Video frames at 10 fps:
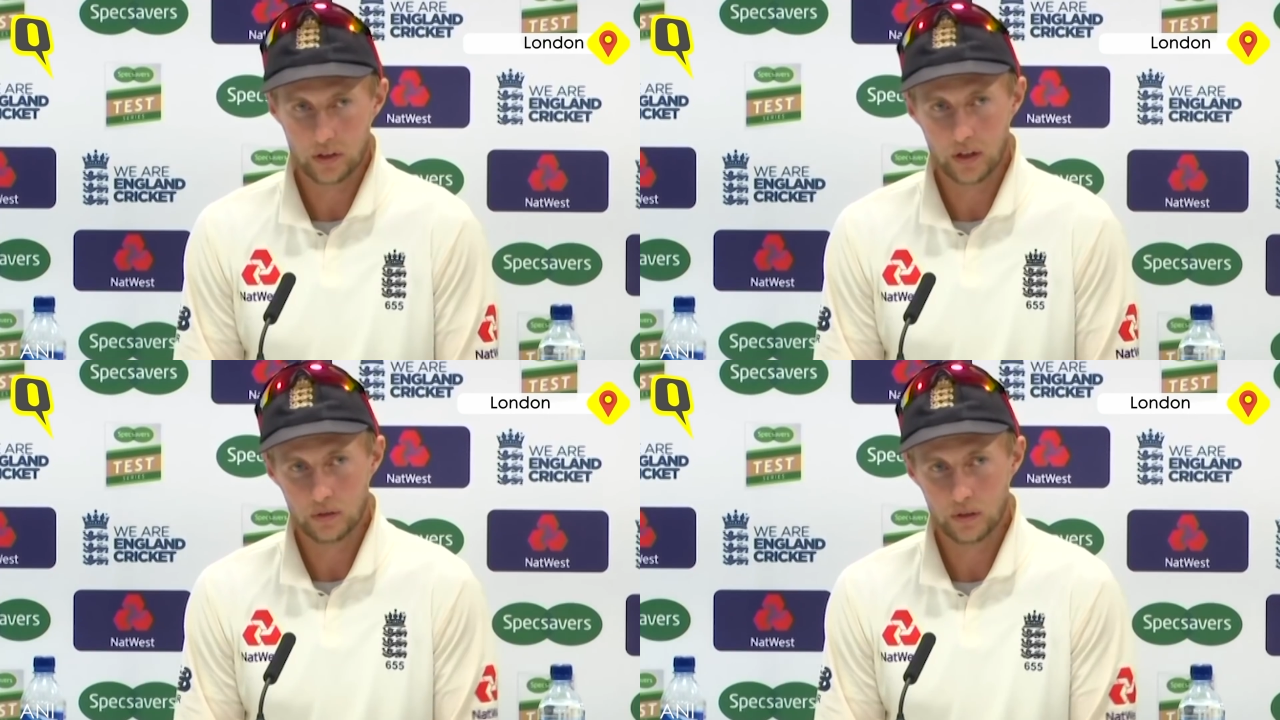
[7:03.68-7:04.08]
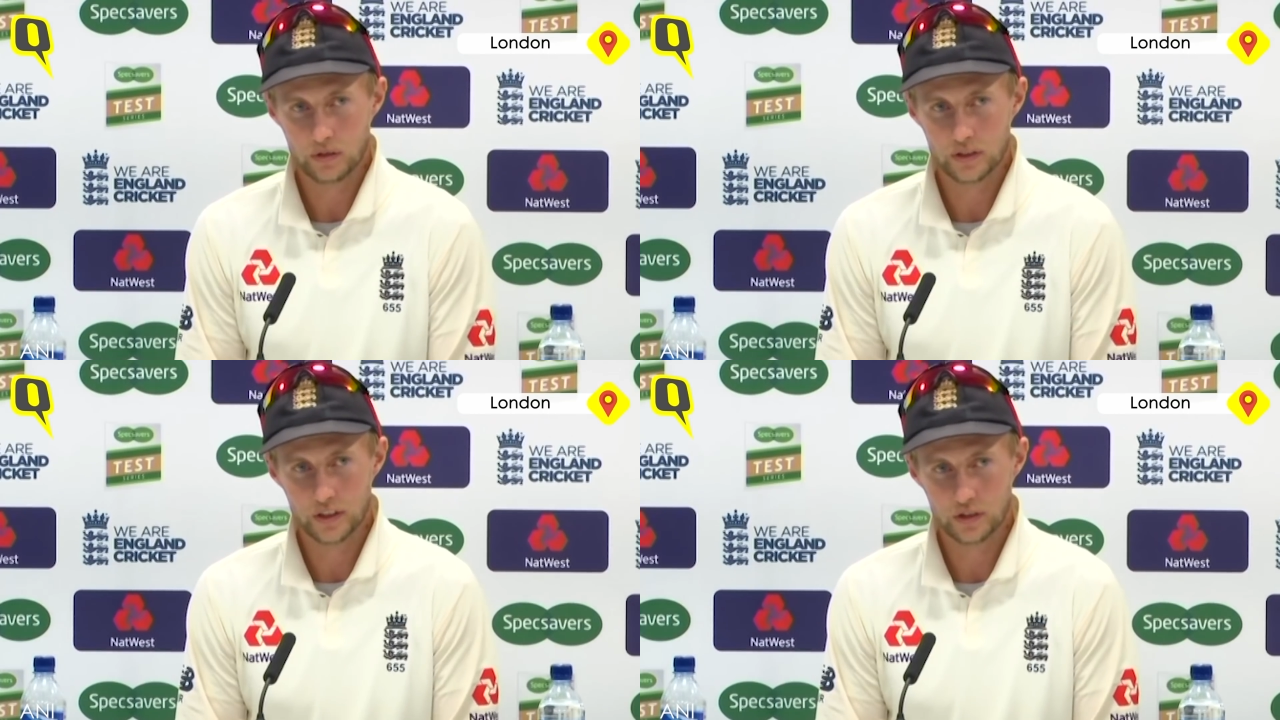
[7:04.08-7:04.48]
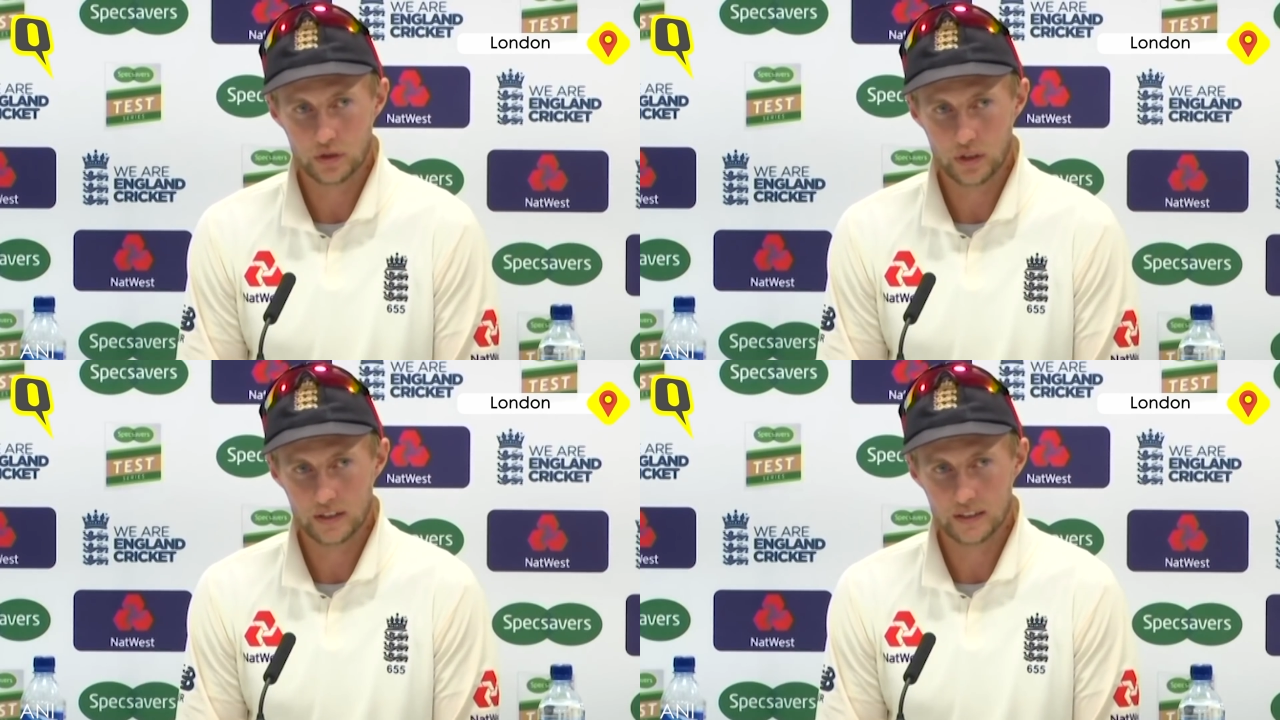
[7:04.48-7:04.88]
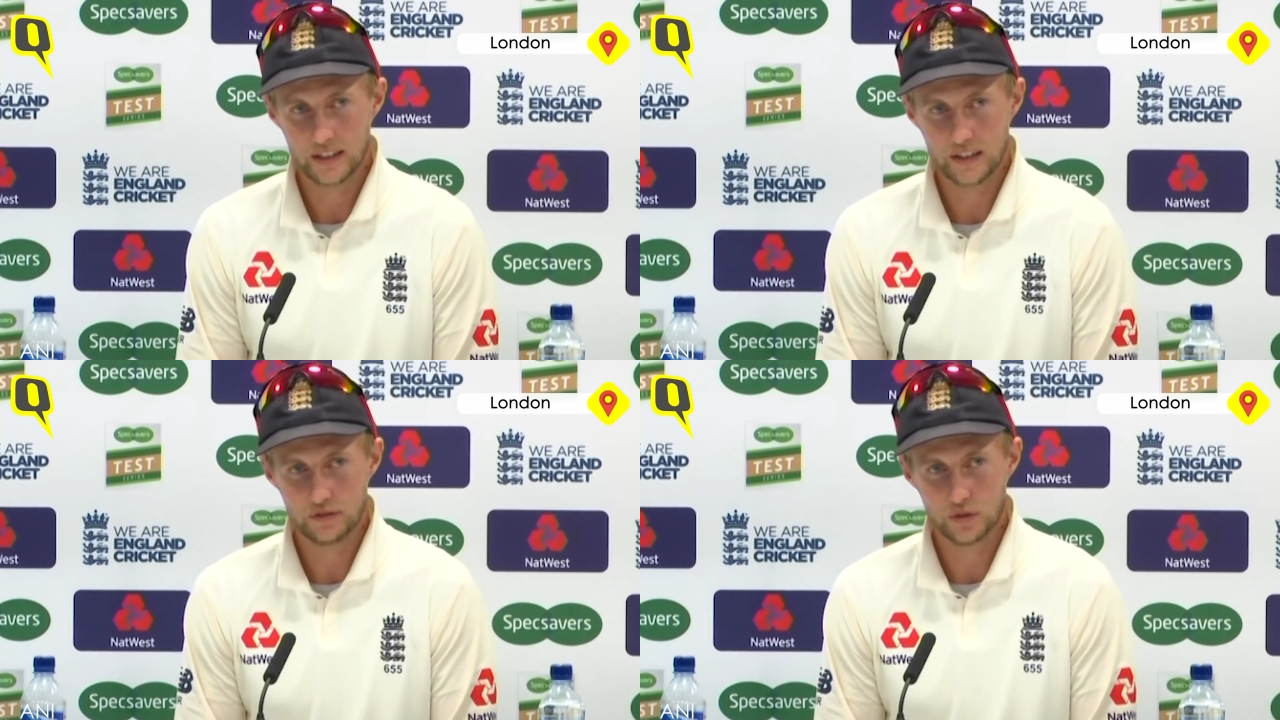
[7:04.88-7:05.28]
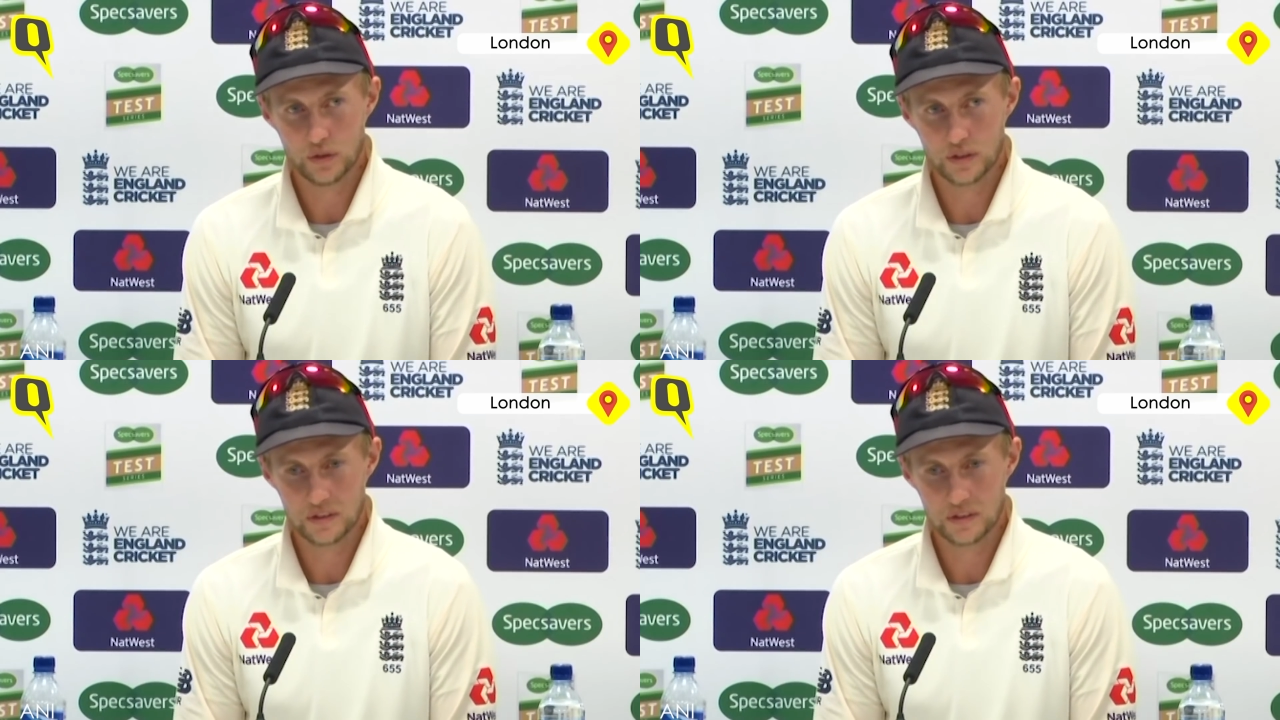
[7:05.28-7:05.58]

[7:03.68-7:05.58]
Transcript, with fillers: got to continue to try and take that forward,